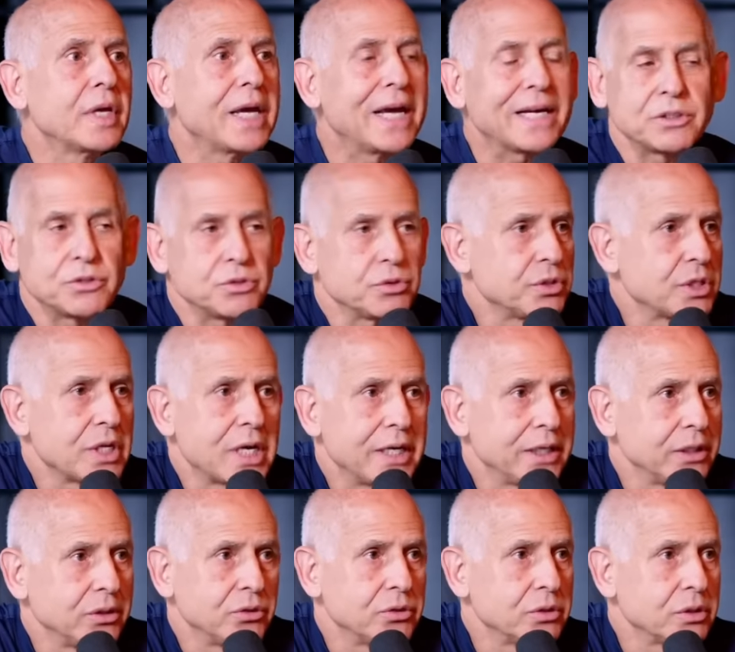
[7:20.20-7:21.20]

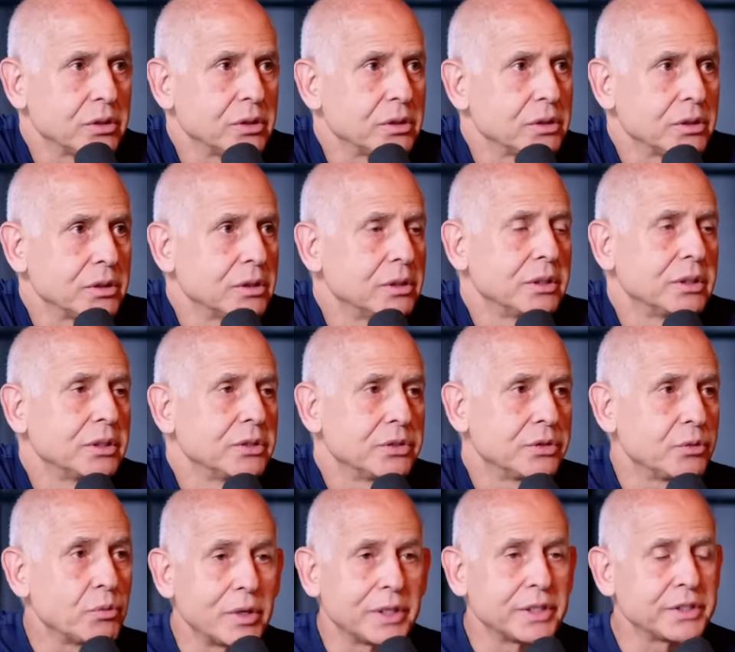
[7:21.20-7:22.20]
Exercise
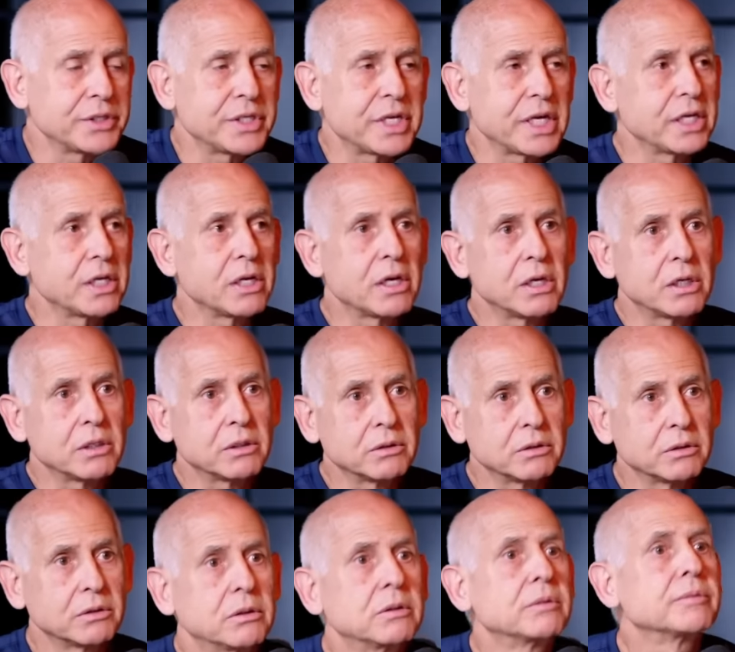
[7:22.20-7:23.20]
is, you want to stay
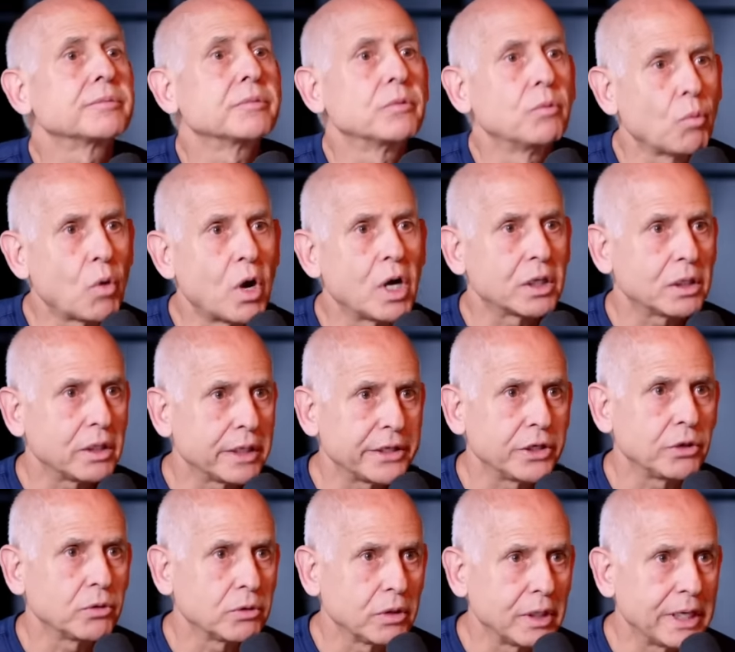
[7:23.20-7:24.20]
young, walk
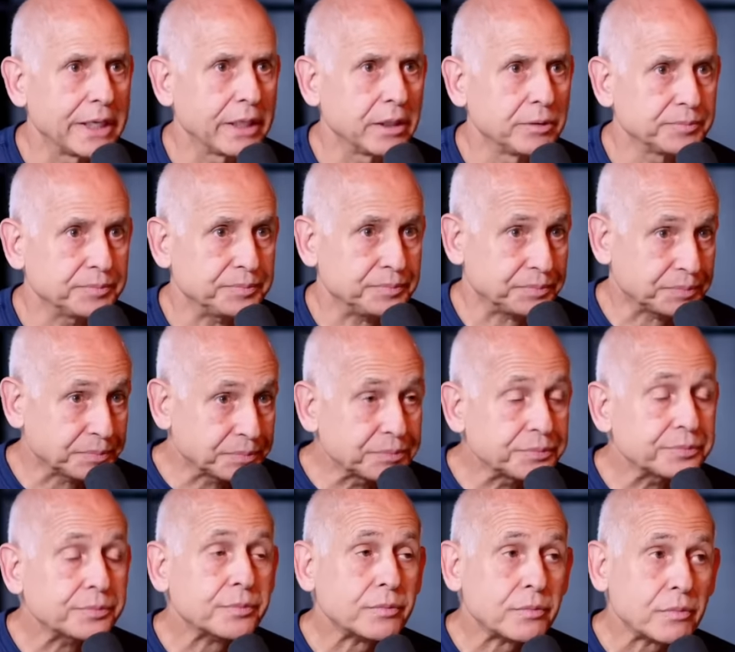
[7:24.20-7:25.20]
like you're late.
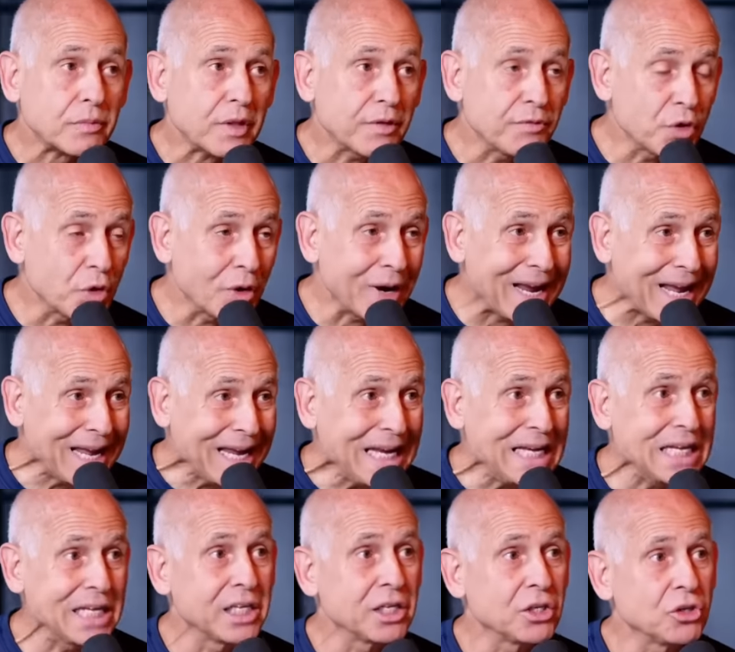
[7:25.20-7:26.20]
If you're
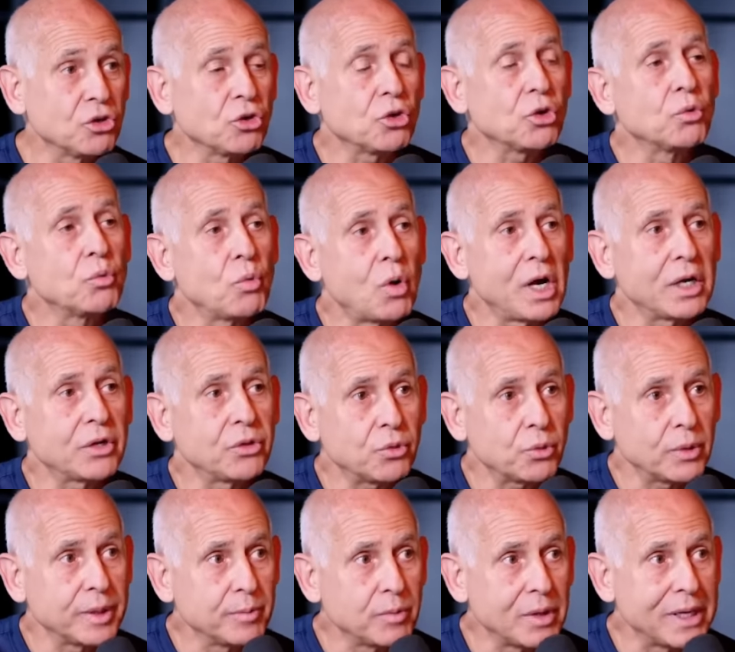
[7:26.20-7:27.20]
80 and you can walk
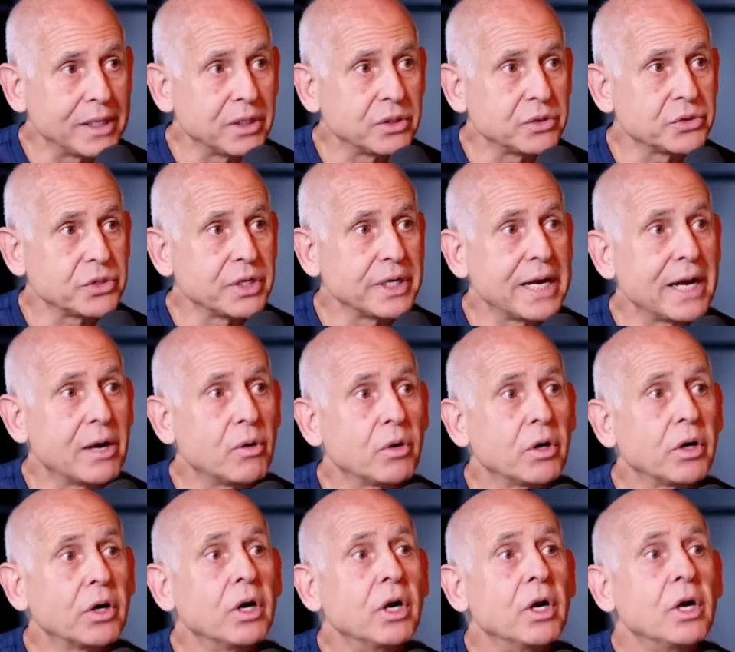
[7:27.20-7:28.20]
3 miles an
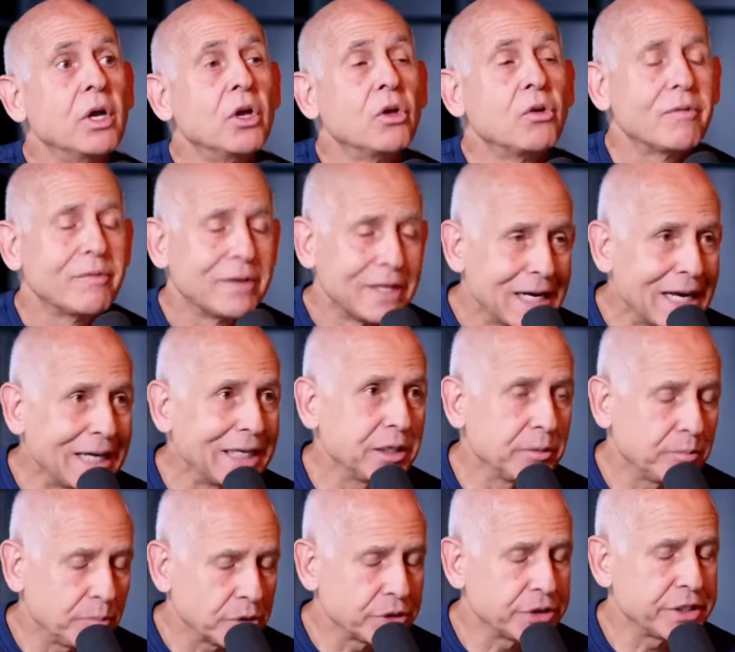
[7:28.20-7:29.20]
hour, you have a
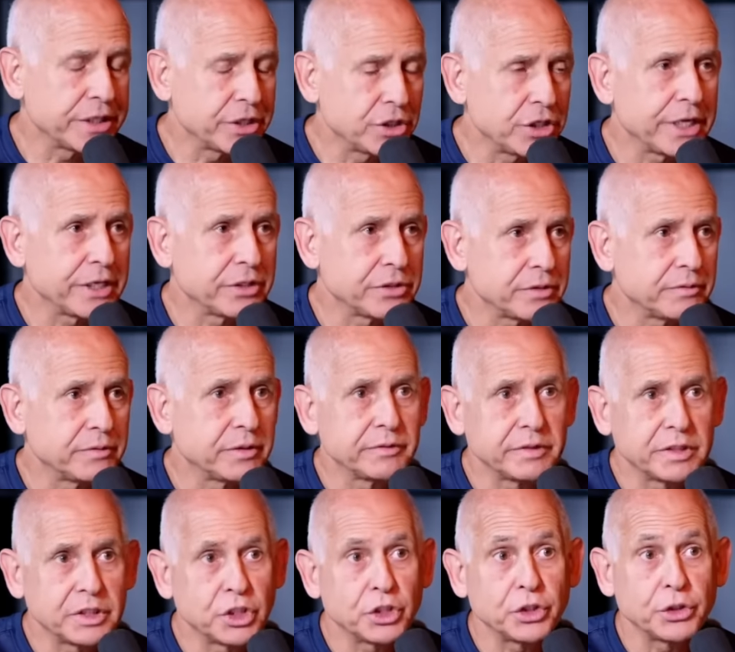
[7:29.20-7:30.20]
90% chance of
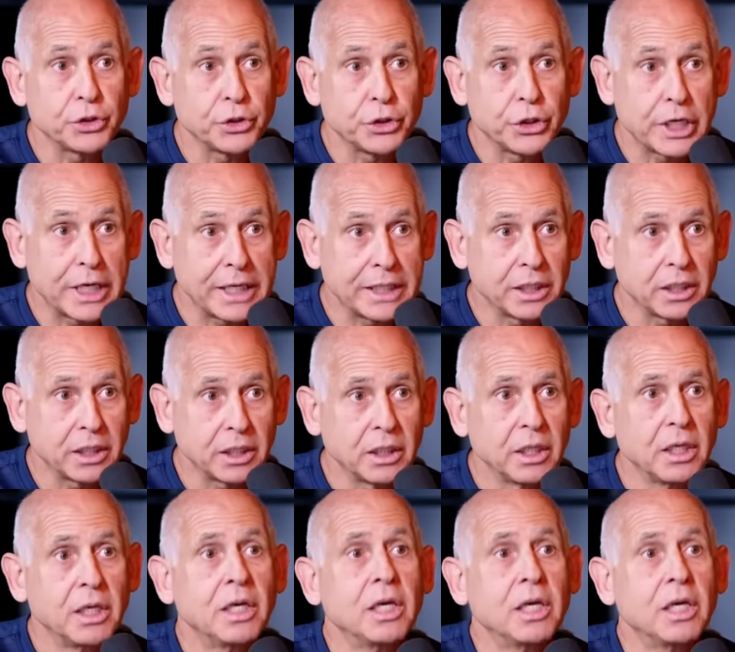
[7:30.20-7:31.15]
living till you're 90.